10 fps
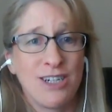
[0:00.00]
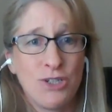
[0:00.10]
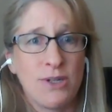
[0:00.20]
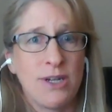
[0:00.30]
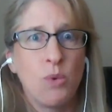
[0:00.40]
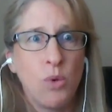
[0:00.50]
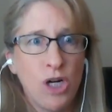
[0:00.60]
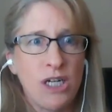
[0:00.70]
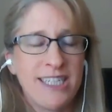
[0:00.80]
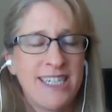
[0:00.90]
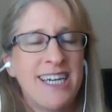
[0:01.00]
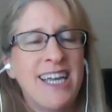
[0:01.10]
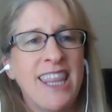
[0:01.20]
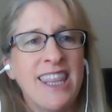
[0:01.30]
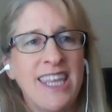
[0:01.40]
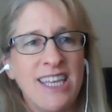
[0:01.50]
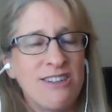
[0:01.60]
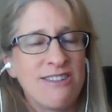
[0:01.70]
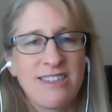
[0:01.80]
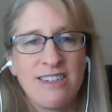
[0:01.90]
country and the world that
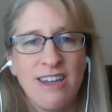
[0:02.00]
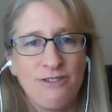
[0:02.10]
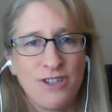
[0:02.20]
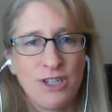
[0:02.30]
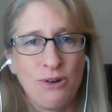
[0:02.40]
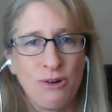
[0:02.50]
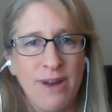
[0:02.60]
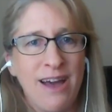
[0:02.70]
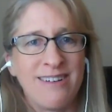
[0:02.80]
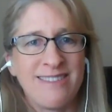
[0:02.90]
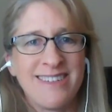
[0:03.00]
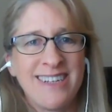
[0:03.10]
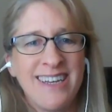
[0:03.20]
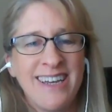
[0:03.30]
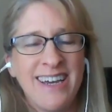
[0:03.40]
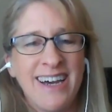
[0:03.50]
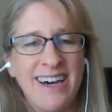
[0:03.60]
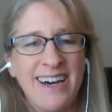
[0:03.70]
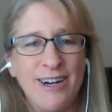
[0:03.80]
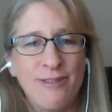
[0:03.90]
there is enough to go around.
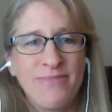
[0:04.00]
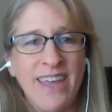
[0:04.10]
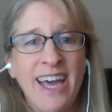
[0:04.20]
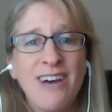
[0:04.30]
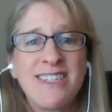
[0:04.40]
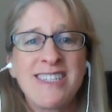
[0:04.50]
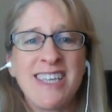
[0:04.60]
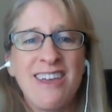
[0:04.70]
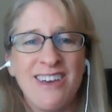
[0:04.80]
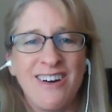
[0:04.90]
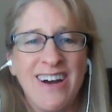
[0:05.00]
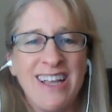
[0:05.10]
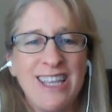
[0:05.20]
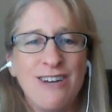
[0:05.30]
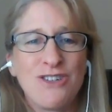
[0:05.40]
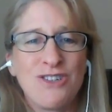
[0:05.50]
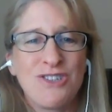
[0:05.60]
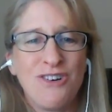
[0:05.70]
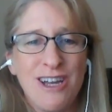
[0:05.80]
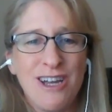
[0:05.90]
Um, I have to say, though, I love your
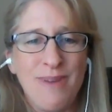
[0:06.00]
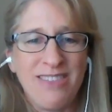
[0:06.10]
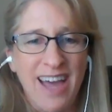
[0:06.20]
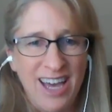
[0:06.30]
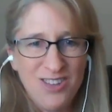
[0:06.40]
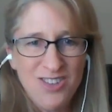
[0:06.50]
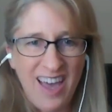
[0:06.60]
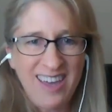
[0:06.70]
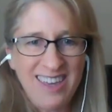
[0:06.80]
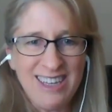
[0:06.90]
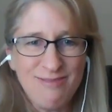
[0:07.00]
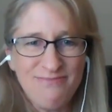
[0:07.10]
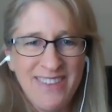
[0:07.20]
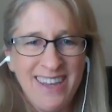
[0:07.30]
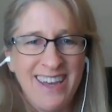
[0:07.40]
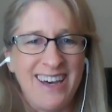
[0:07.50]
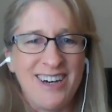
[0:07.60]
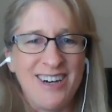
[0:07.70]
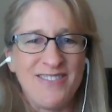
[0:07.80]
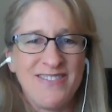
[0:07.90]
story about the house hacking.
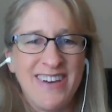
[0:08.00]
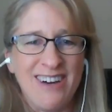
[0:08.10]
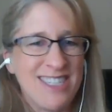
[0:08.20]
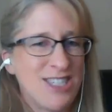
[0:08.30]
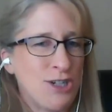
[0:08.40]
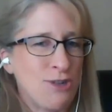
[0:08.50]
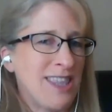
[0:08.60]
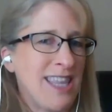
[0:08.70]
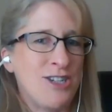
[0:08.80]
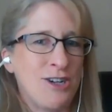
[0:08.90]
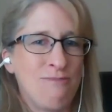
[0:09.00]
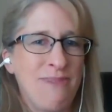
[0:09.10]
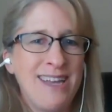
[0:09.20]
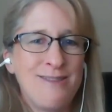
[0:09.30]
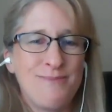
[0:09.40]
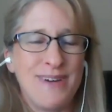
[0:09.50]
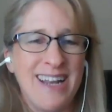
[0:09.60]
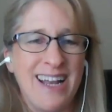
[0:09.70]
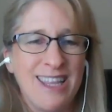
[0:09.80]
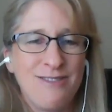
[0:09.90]
Um, I wasn't sure what that term meant, but
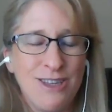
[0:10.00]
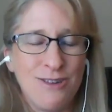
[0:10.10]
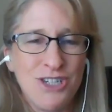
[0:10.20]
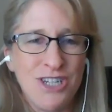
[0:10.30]
I love that you oh.